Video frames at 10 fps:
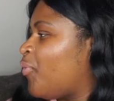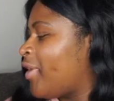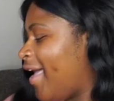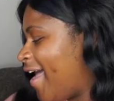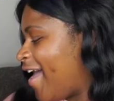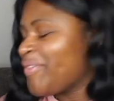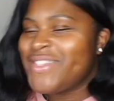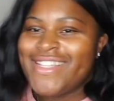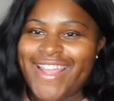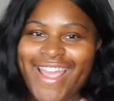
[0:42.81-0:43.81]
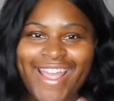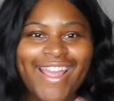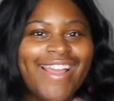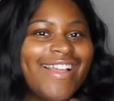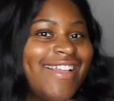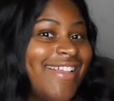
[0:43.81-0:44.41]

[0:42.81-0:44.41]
What I have today